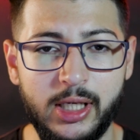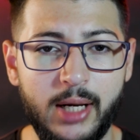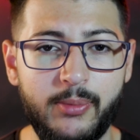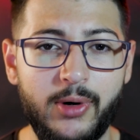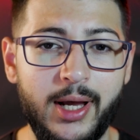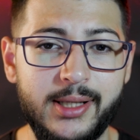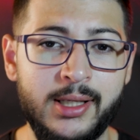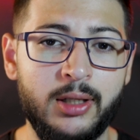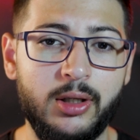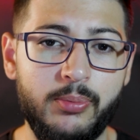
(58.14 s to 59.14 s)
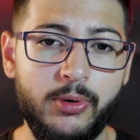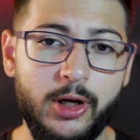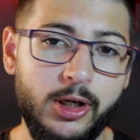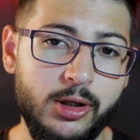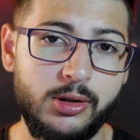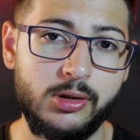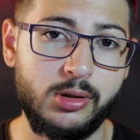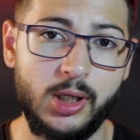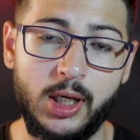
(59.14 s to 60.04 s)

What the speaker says: camera has held up pretty good